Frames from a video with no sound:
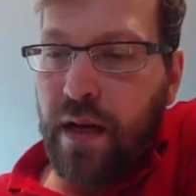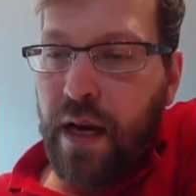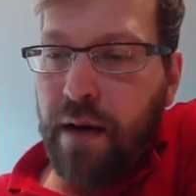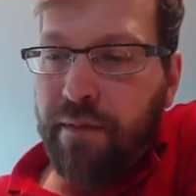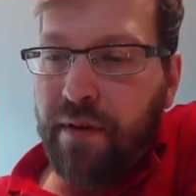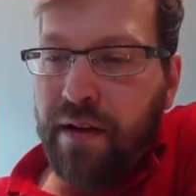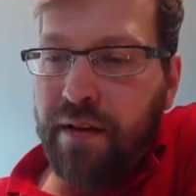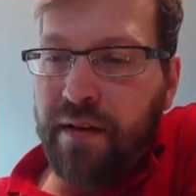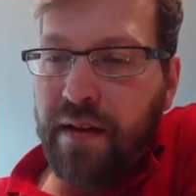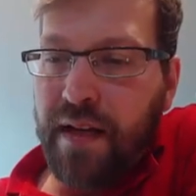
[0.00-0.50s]

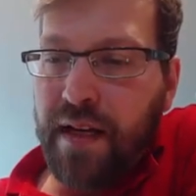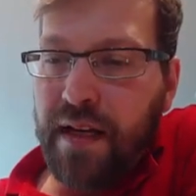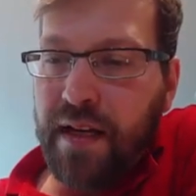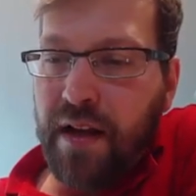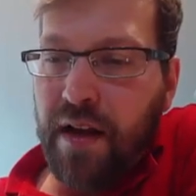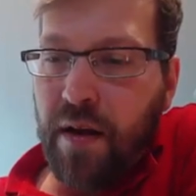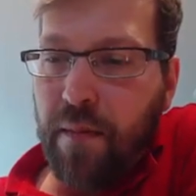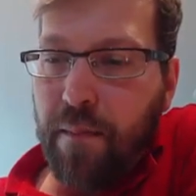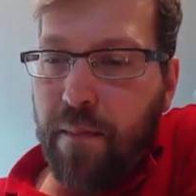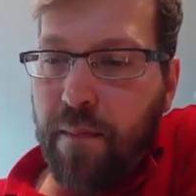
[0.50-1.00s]

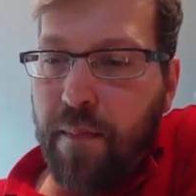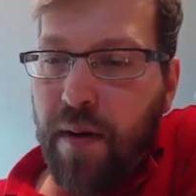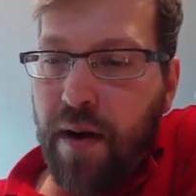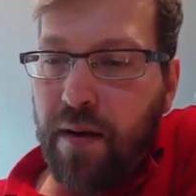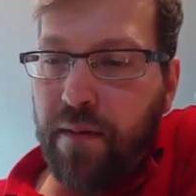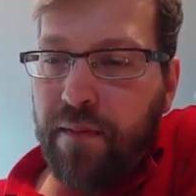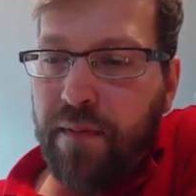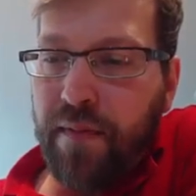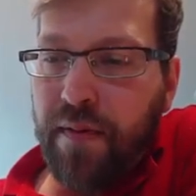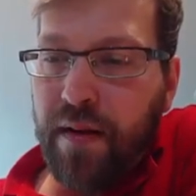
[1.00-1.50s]
Everything
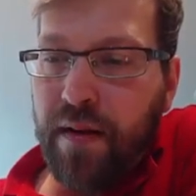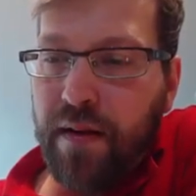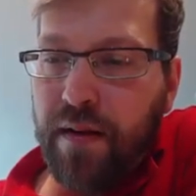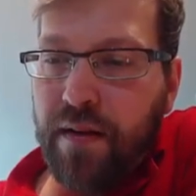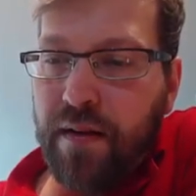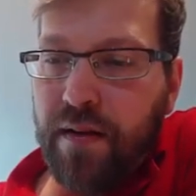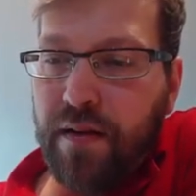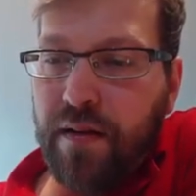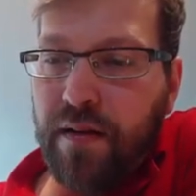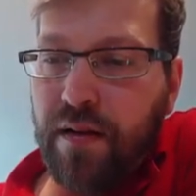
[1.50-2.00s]
above
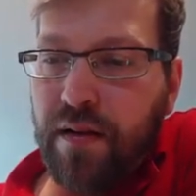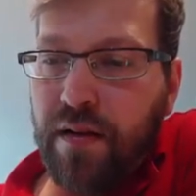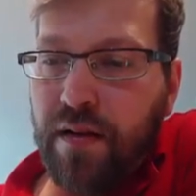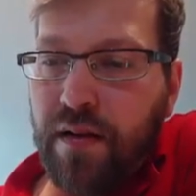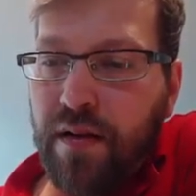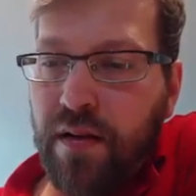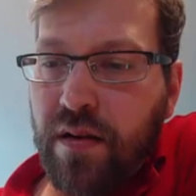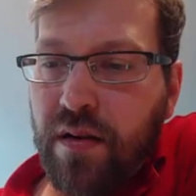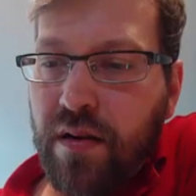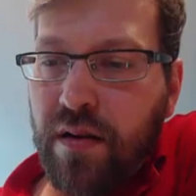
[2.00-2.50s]

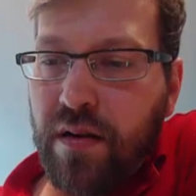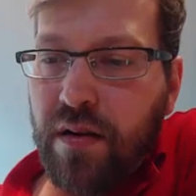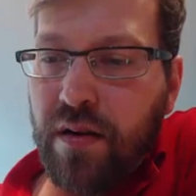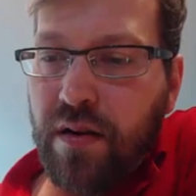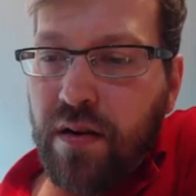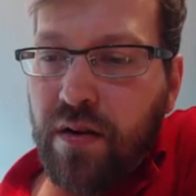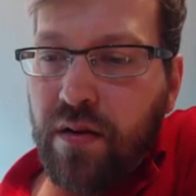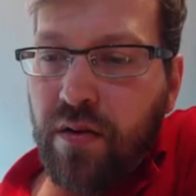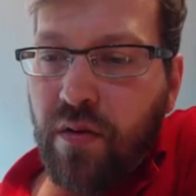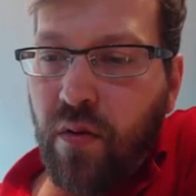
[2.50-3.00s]

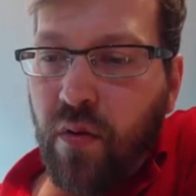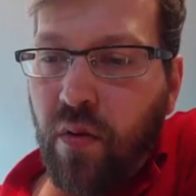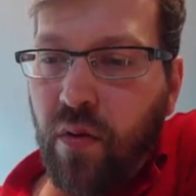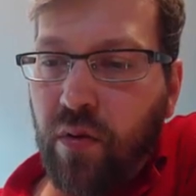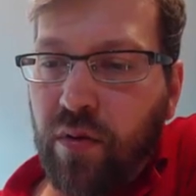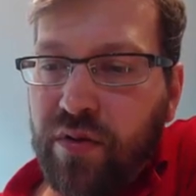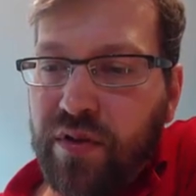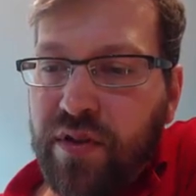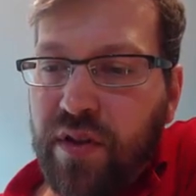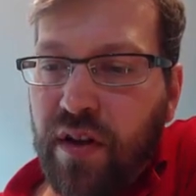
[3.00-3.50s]
the
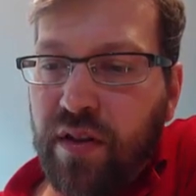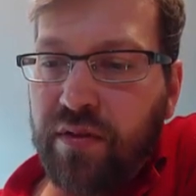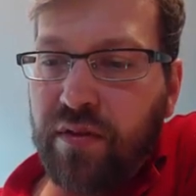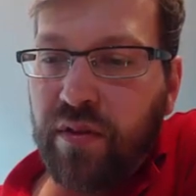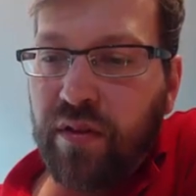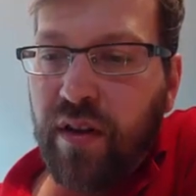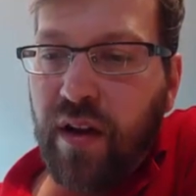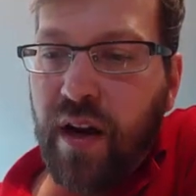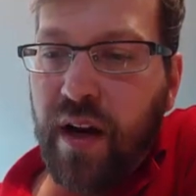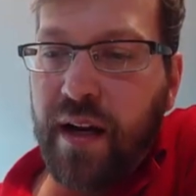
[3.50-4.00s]

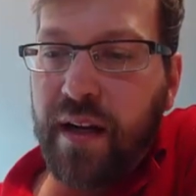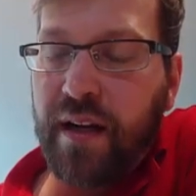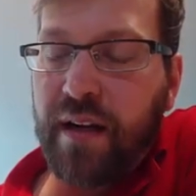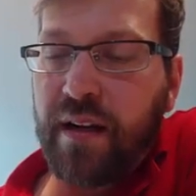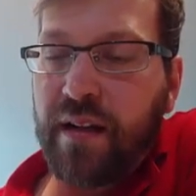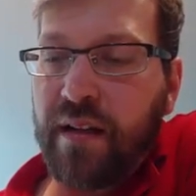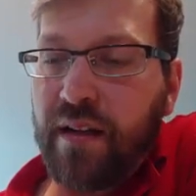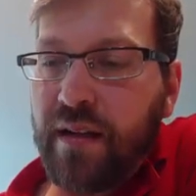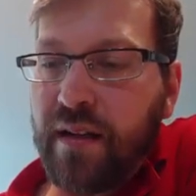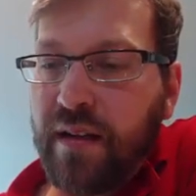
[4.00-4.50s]
horizontal line
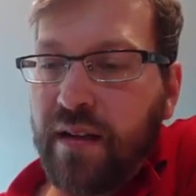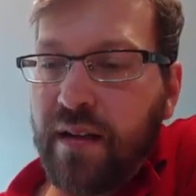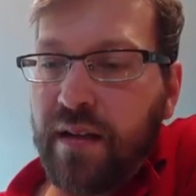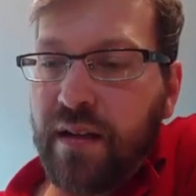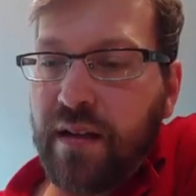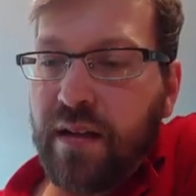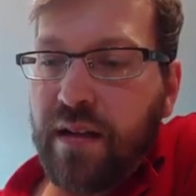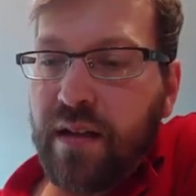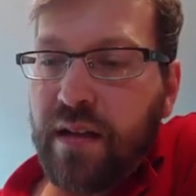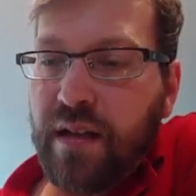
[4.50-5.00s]

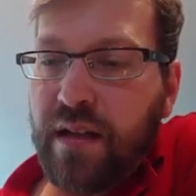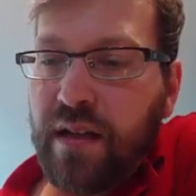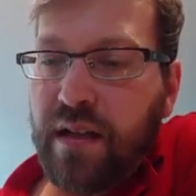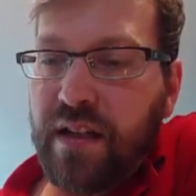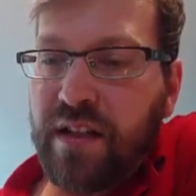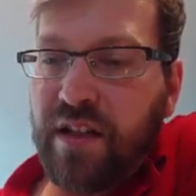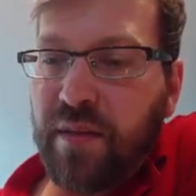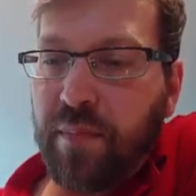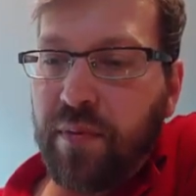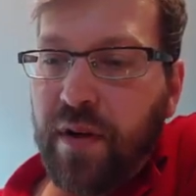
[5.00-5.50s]

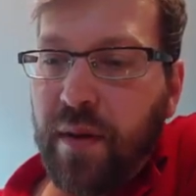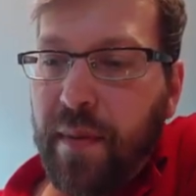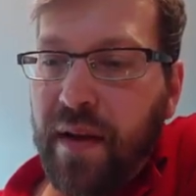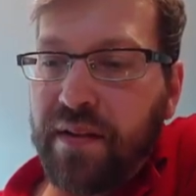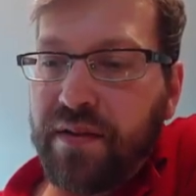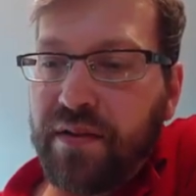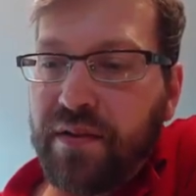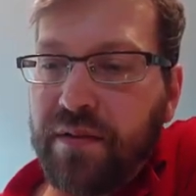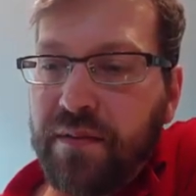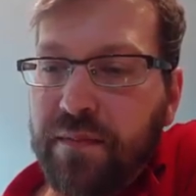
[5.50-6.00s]
is a
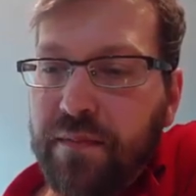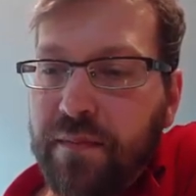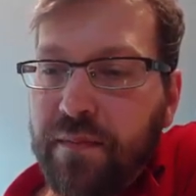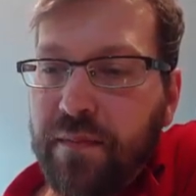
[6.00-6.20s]
premise.